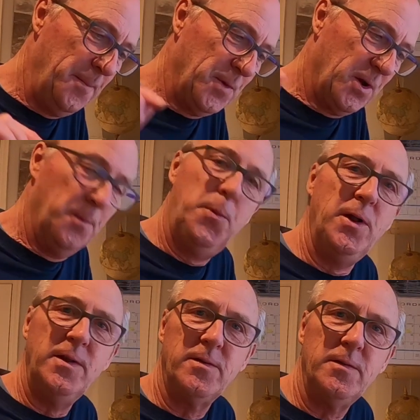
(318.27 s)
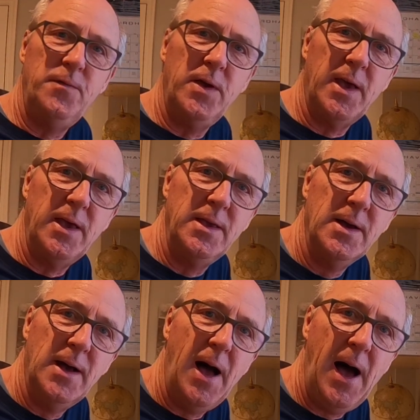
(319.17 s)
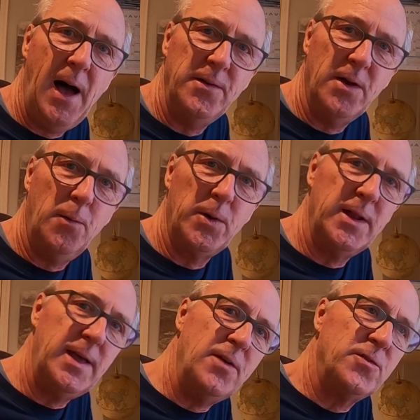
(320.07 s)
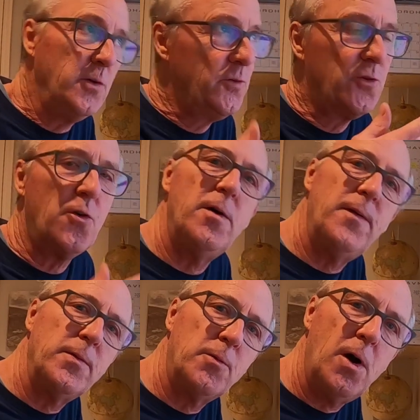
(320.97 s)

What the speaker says: I'm going to put it into the Figgy, and we're going to get Sue to drive up the